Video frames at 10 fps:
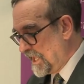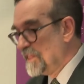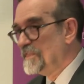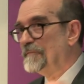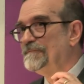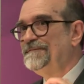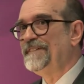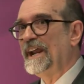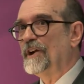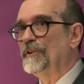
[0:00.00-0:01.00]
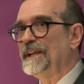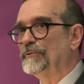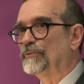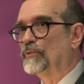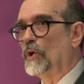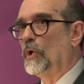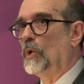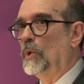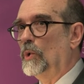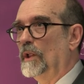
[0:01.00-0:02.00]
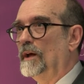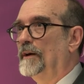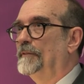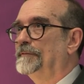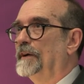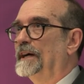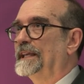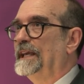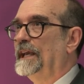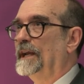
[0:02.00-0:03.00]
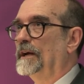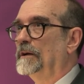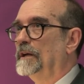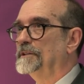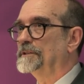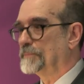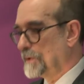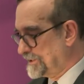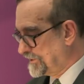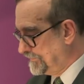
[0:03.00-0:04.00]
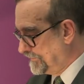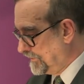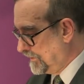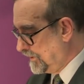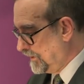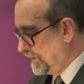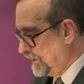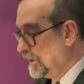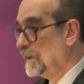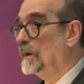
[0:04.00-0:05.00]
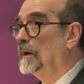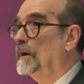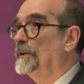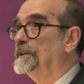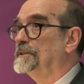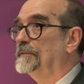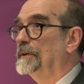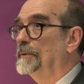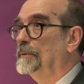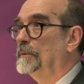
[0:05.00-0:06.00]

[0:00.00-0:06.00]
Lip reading: The very role of a king is oppressive, on his view.